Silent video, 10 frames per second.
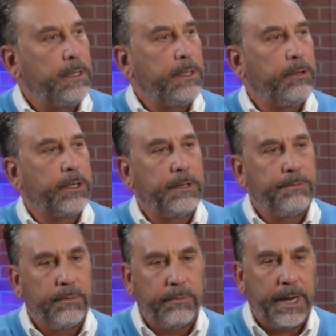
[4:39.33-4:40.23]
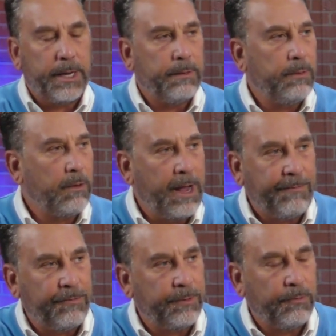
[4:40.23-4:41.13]
You could make it
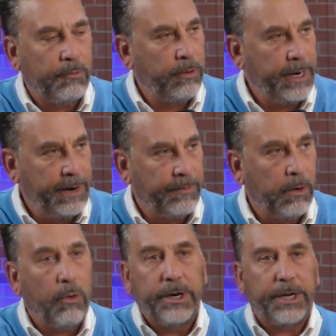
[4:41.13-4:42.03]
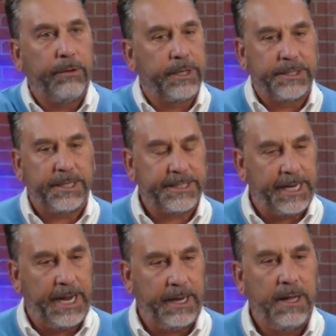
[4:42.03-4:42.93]
life with whatever. Or you could just
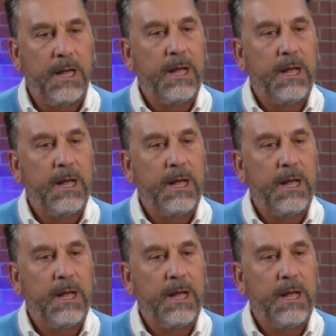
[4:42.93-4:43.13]
say,